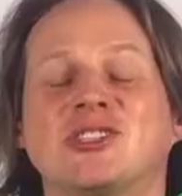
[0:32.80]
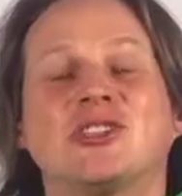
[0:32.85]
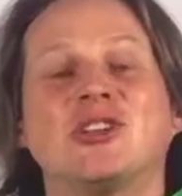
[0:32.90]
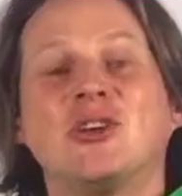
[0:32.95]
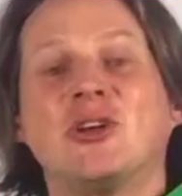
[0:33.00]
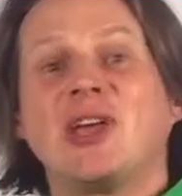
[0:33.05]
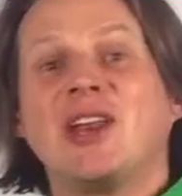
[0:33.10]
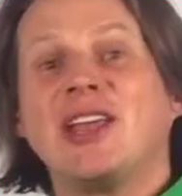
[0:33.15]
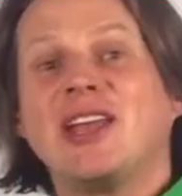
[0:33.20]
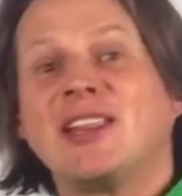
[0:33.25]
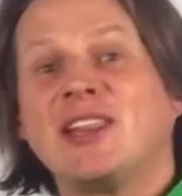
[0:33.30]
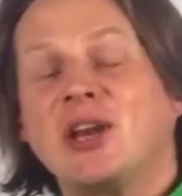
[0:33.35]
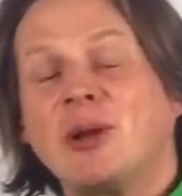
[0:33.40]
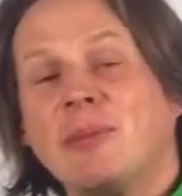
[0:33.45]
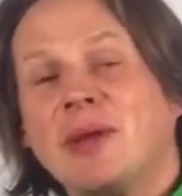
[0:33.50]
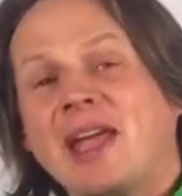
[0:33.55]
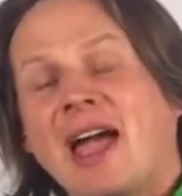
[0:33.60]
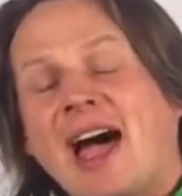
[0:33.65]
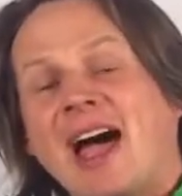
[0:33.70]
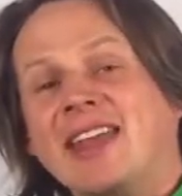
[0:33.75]
So you're getting a little
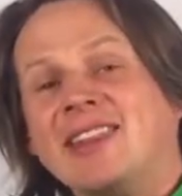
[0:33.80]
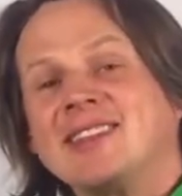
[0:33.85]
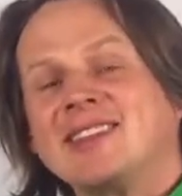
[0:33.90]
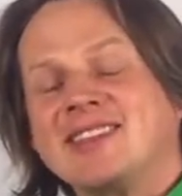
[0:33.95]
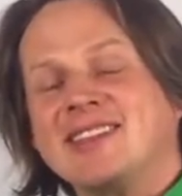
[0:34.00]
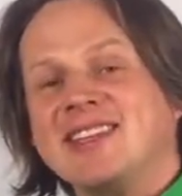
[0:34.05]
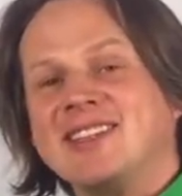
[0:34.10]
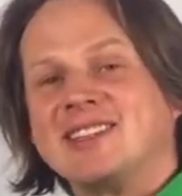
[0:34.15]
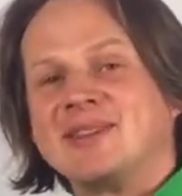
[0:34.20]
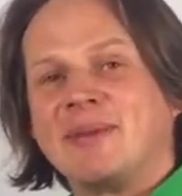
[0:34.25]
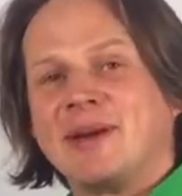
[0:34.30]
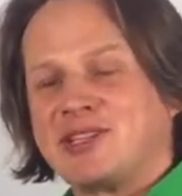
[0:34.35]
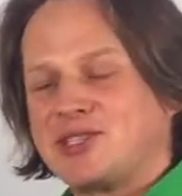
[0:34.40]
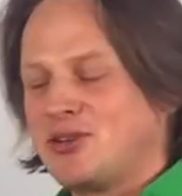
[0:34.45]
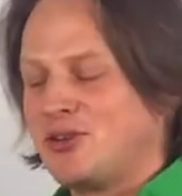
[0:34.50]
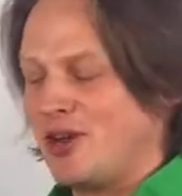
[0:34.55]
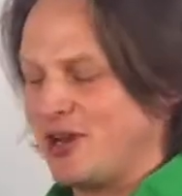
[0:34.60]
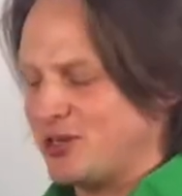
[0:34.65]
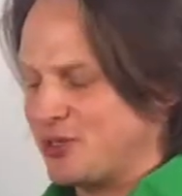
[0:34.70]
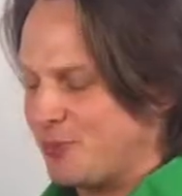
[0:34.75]
behind the scenes in my
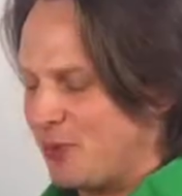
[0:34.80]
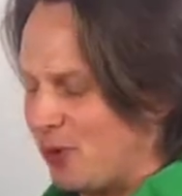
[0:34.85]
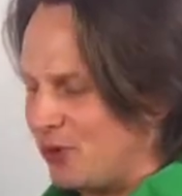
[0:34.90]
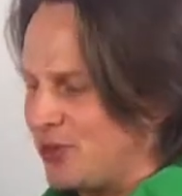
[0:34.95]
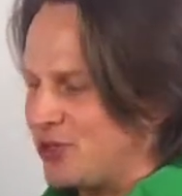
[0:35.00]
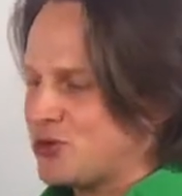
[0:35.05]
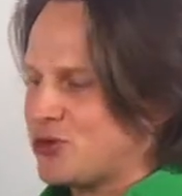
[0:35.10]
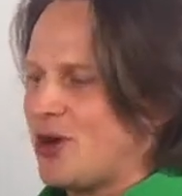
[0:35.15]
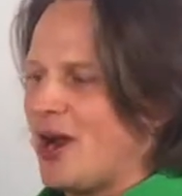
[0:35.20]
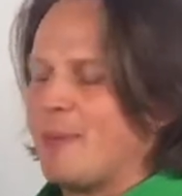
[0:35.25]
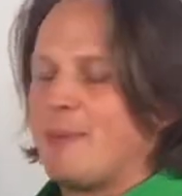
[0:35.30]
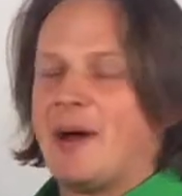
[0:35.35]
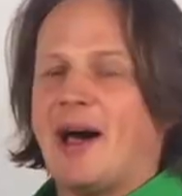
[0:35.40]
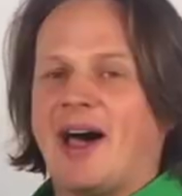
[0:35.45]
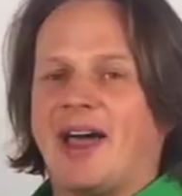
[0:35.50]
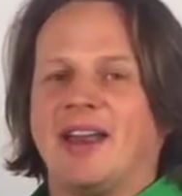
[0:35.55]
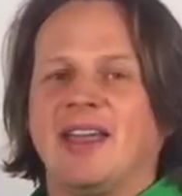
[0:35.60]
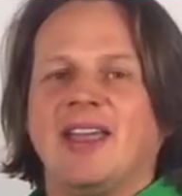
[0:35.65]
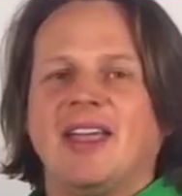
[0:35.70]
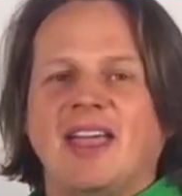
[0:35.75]
studio. I just pulled the
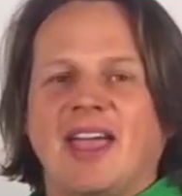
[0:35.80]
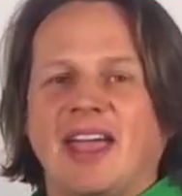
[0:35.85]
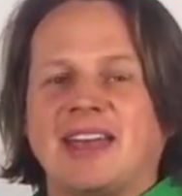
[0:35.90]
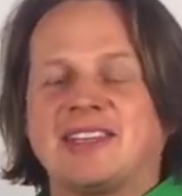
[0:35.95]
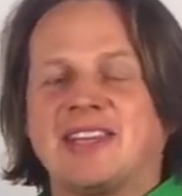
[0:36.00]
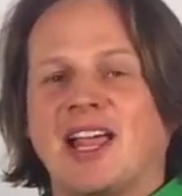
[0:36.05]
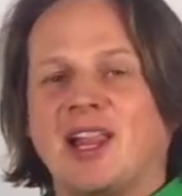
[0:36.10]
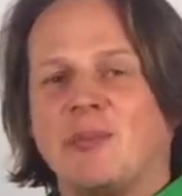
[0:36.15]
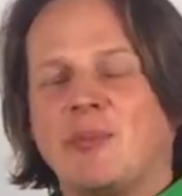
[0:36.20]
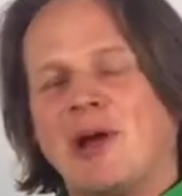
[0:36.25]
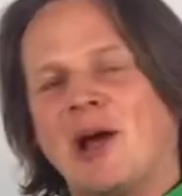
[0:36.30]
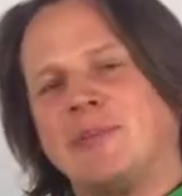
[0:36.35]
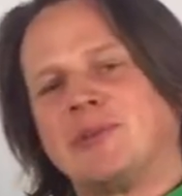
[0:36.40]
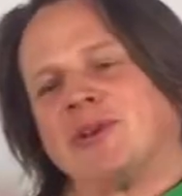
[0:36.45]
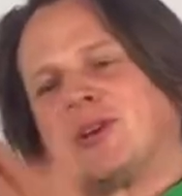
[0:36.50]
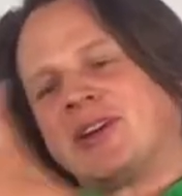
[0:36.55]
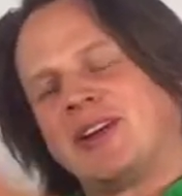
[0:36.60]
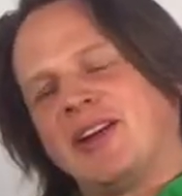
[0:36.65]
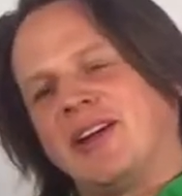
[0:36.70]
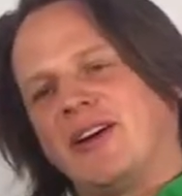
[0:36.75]
tripod and
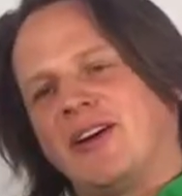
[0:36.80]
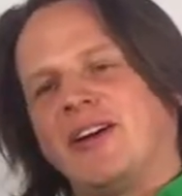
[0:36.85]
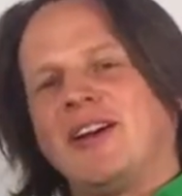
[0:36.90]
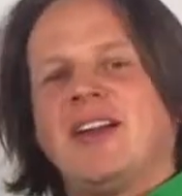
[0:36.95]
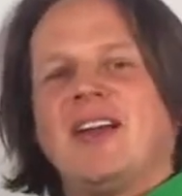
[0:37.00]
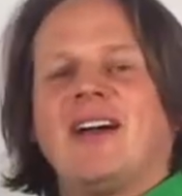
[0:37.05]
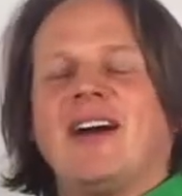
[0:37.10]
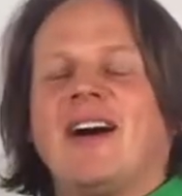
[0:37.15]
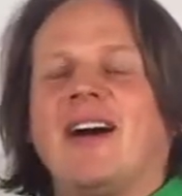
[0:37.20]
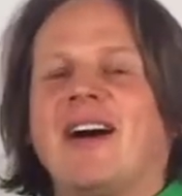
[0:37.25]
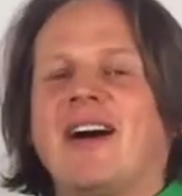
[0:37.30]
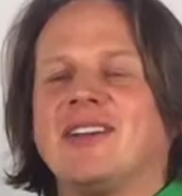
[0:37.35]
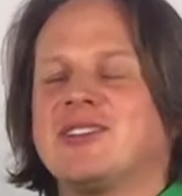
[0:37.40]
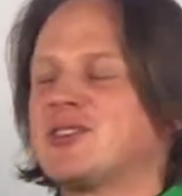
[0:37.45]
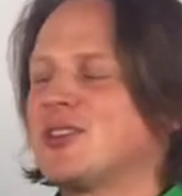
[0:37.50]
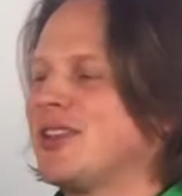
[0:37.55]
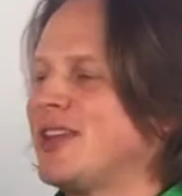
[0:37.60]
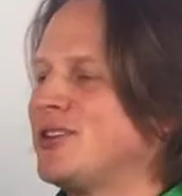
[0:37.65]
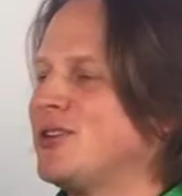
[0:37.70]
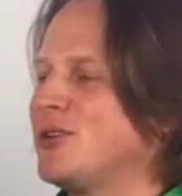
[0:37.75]
teleprompter here uh,
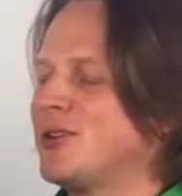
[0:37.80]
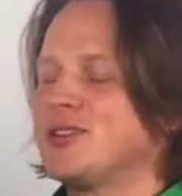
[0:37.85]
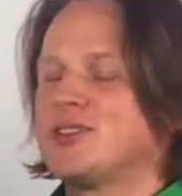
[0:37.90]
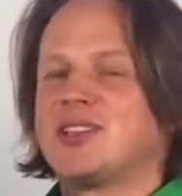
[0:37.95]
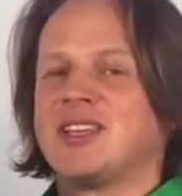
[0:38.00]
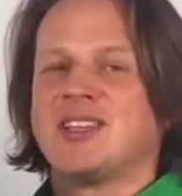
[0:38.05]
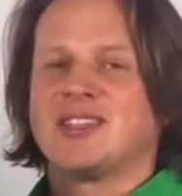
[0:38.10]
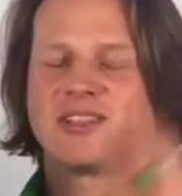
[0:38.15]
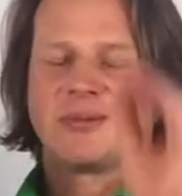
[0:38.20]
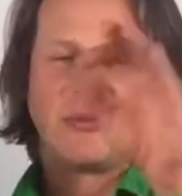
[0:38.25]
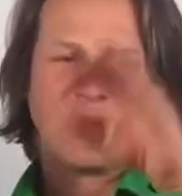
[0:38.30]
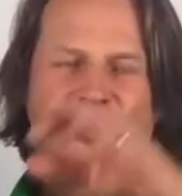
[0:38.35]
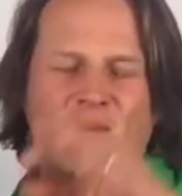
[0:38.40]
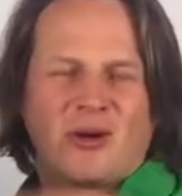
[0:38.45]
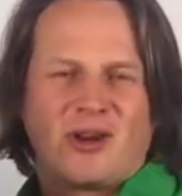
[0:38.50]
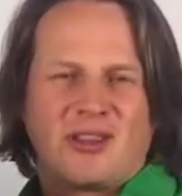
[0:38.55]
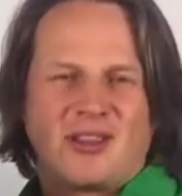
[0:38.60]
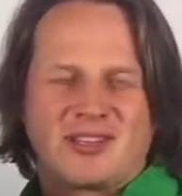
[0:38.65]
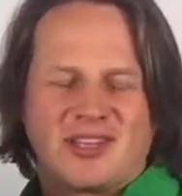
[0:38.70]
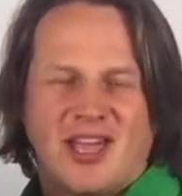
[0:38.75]
so that you can see this. I'm
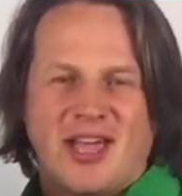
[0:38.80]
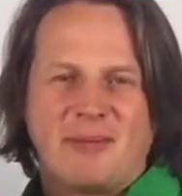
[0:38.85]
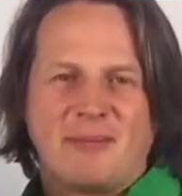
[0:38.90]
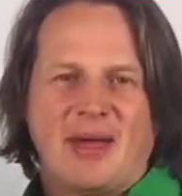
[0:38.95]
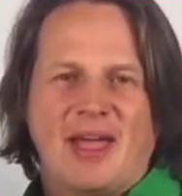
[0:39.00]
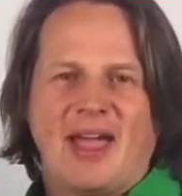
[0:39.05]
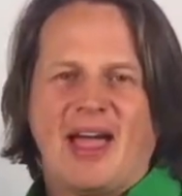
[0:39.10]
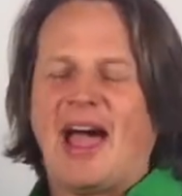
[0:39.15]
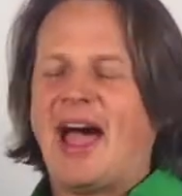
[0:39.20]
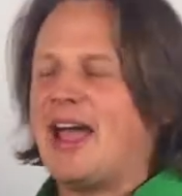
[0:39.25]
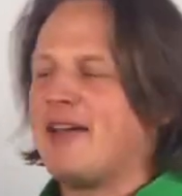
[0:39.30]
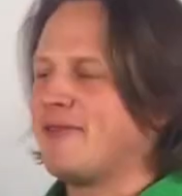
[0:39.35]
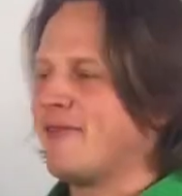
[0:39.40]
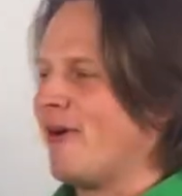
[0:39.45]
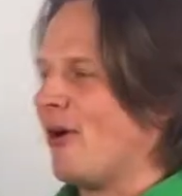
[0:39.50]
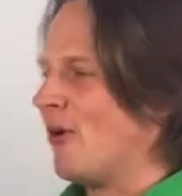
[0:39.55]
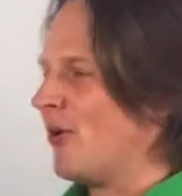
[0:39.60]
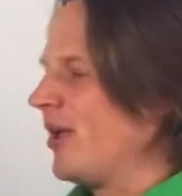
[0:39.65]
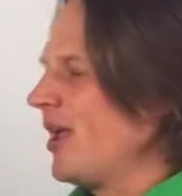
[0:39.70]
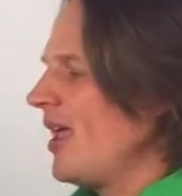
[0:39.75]
recording this on my
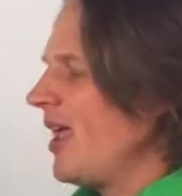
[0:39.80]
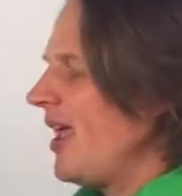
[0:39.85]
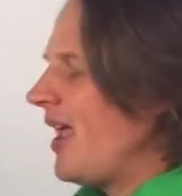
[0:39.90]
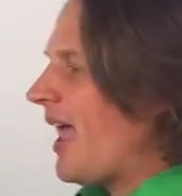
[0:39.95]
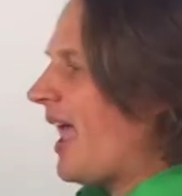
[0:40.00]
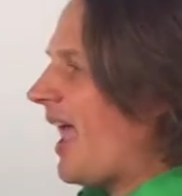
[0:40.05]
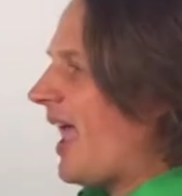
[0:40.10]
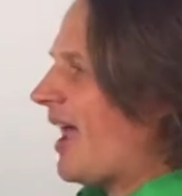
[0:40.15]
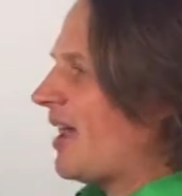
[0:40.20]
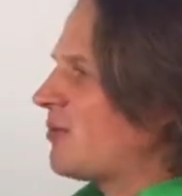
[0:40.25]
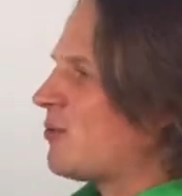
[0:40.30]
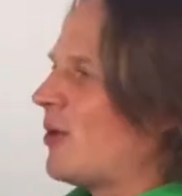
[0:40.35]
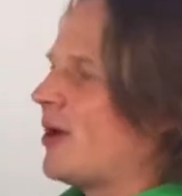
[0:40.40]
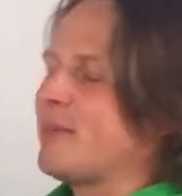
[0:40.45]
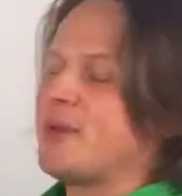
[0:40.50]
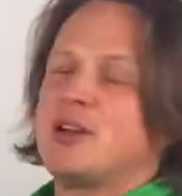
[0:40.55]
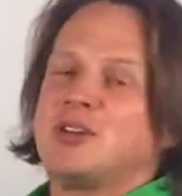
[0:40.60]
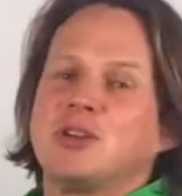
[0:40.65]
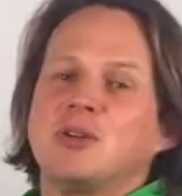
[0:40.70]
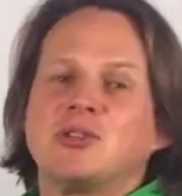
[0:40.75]
iPhone. And what
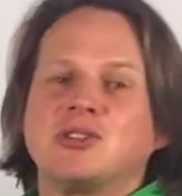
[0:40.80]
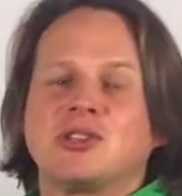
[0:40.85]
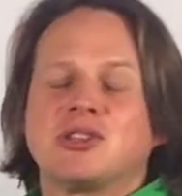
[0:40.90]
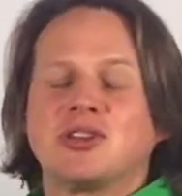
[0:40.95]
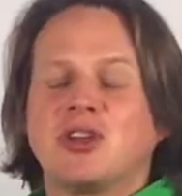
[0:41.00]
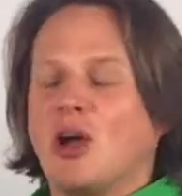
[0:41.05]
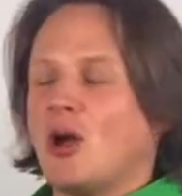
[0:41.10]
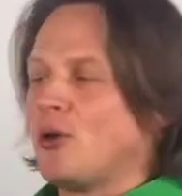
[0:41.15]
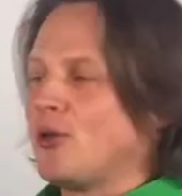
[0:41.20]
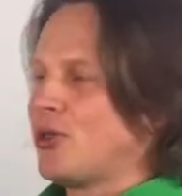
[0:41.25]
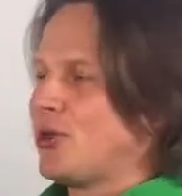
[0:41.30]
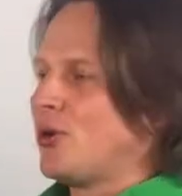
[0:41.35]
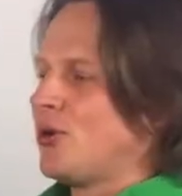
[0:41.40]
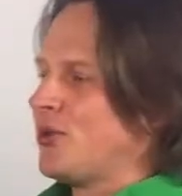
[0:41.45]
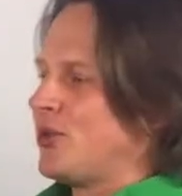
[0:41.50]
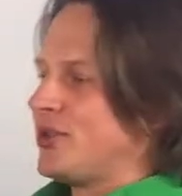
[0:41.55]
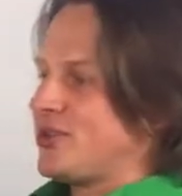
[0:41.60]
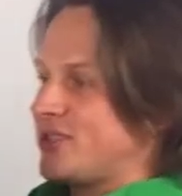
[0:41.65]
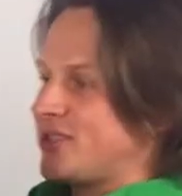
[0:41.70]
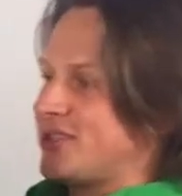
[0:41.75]
I'm gonna do is just go
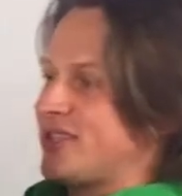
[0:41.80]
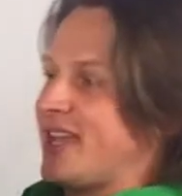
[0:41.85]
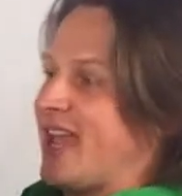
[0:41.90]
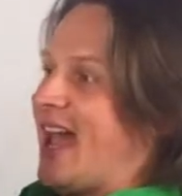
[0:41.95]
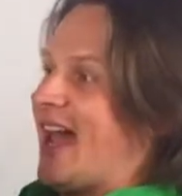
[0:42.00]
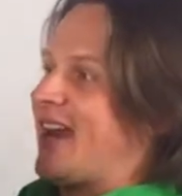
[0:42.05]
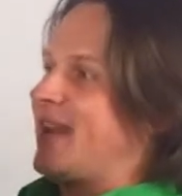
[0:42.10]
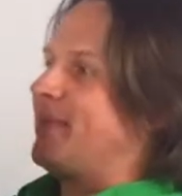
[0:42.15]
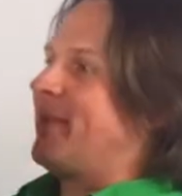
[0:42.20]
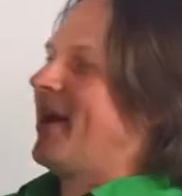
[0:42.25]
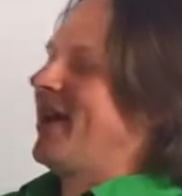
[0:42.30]
through, this is the Caddie